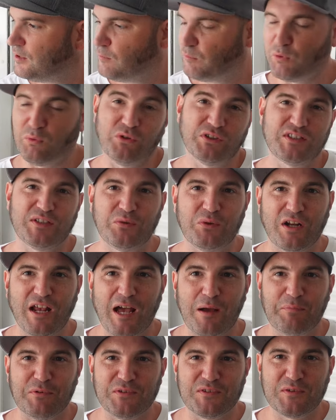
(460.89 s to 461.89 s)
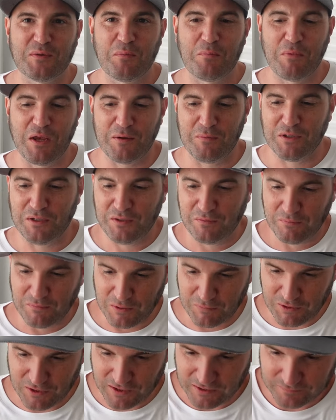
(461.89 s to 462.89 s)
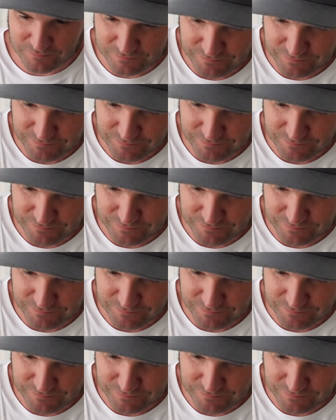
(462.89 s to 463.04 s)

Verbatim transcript: But we'll see what happens. Maybe, maybe not.